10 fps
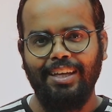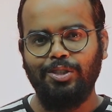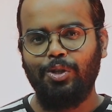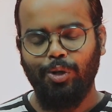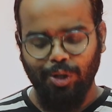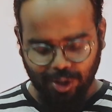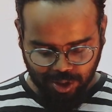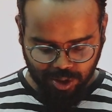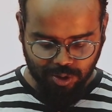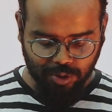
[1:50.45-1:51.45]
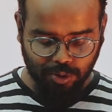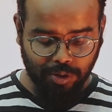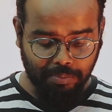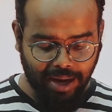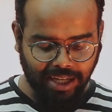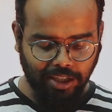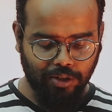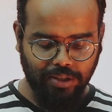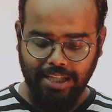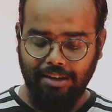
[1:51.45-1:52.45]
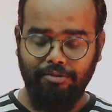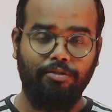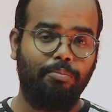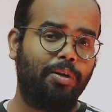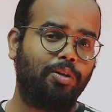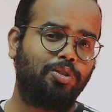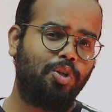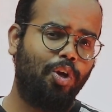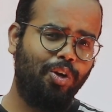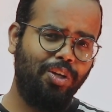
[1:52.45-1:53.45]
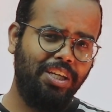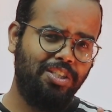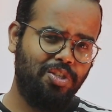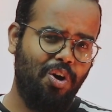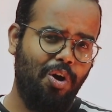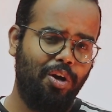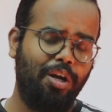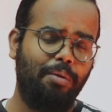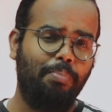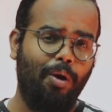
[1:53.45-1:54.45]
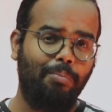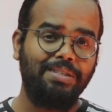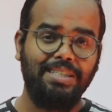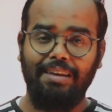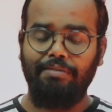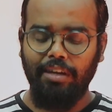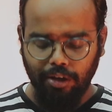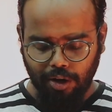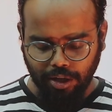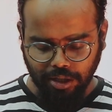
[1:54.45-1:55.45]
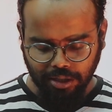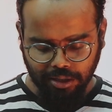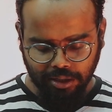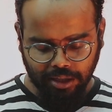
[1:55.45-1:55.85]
It's good to remind yourself, because not only is God a promise-giving God,